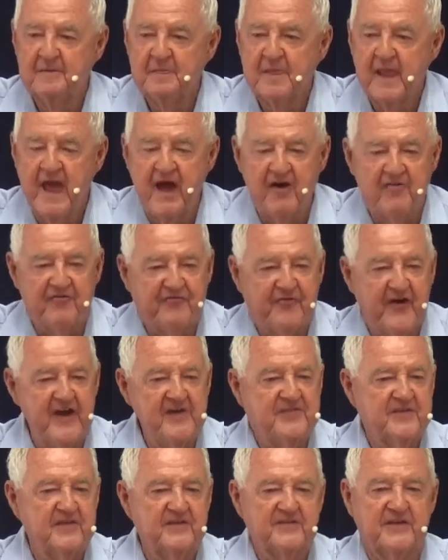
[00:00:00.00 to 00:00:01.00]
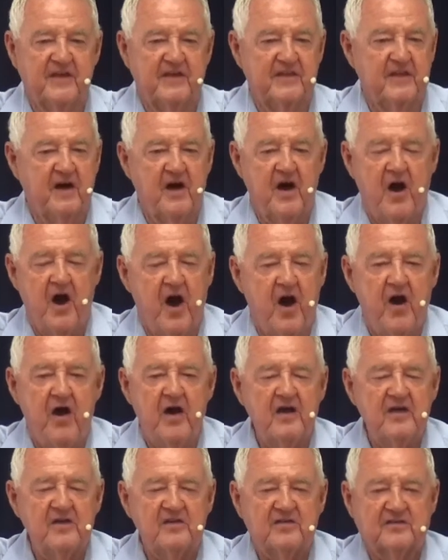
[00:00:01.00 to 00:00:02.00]
Our faith is in the
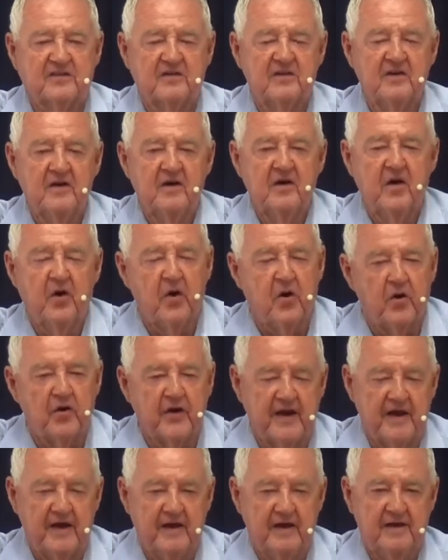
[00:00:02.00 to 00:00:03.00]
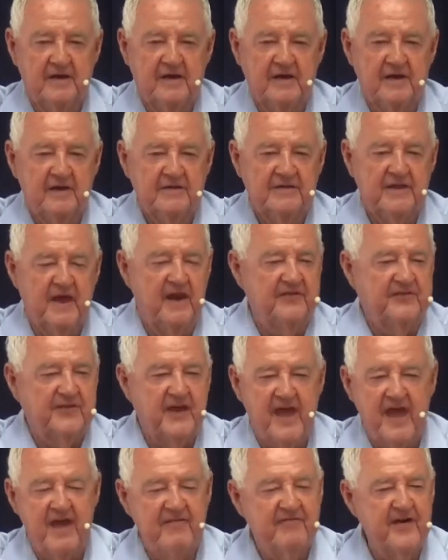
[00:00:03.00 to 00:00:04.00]
highest order that has
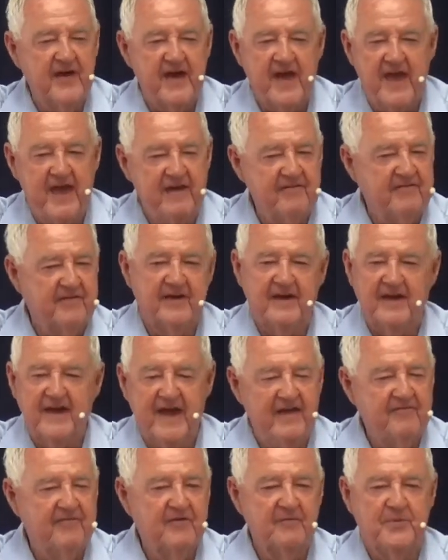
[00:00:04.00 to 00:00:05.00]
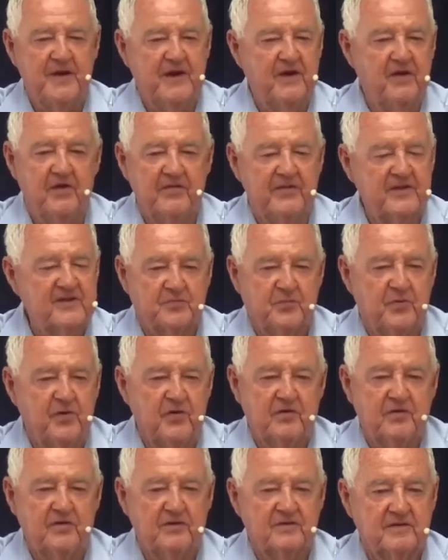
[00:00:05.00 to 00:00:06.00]
ever, ever, ever been on this
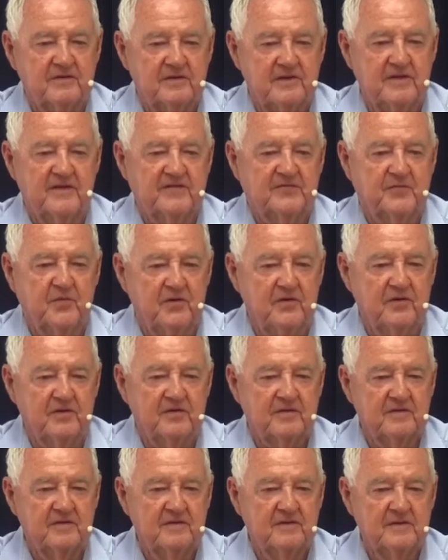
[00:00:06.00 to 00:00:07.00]
world, in this world.